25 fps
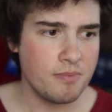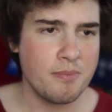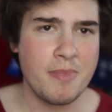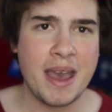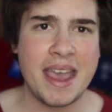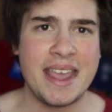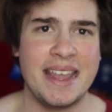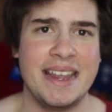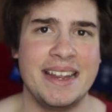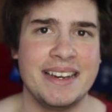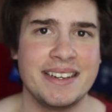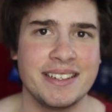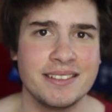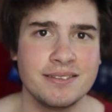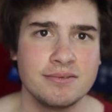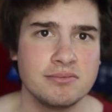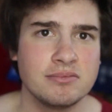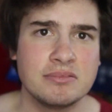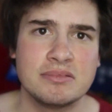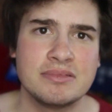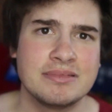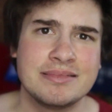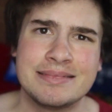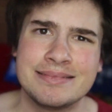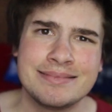made. It just
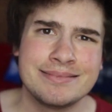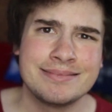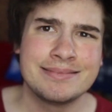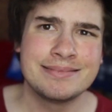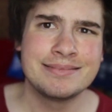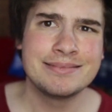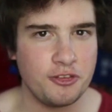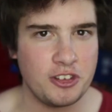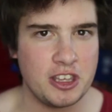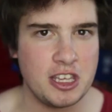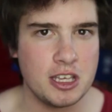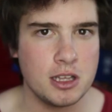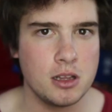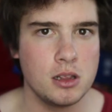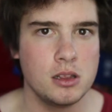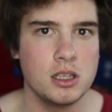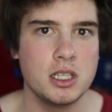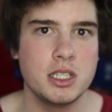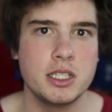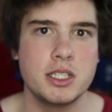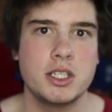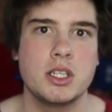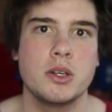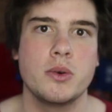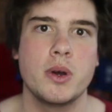had a different feel
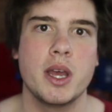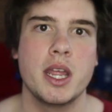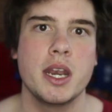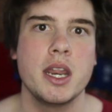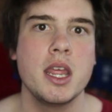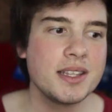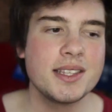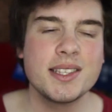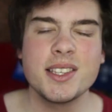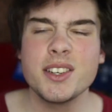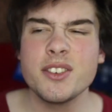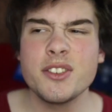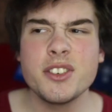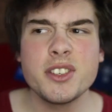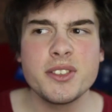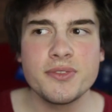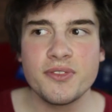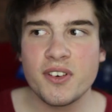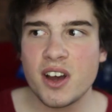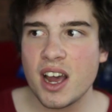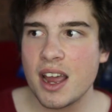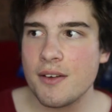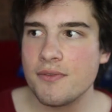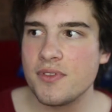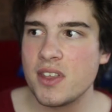to it. In series
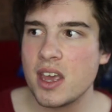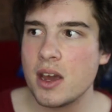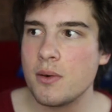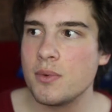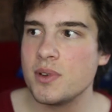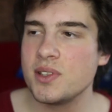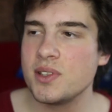5, there